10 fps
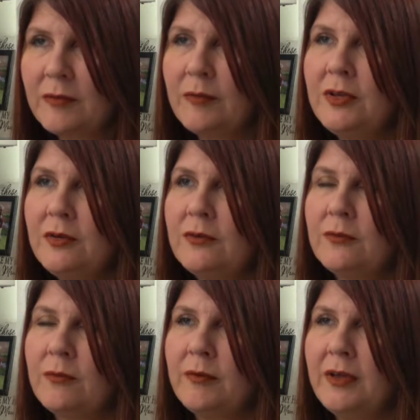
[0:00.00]
that we
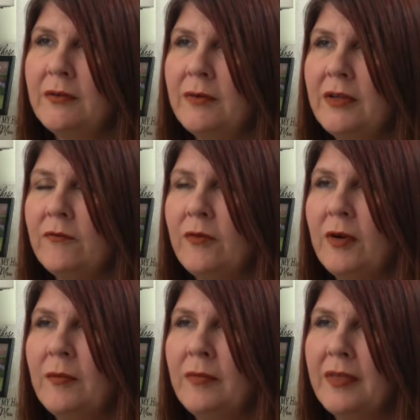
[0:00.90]
used when we went
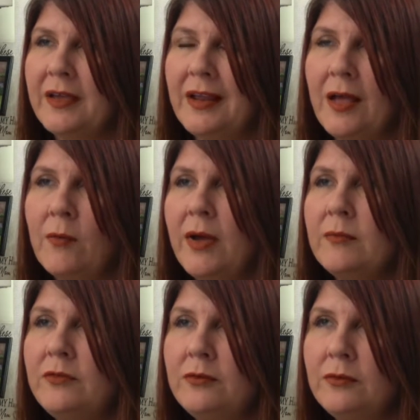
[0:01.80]
from like an
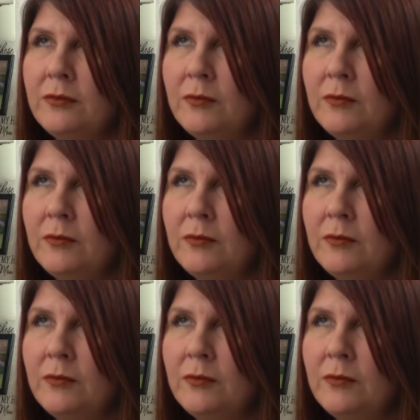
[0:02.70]
iWeb to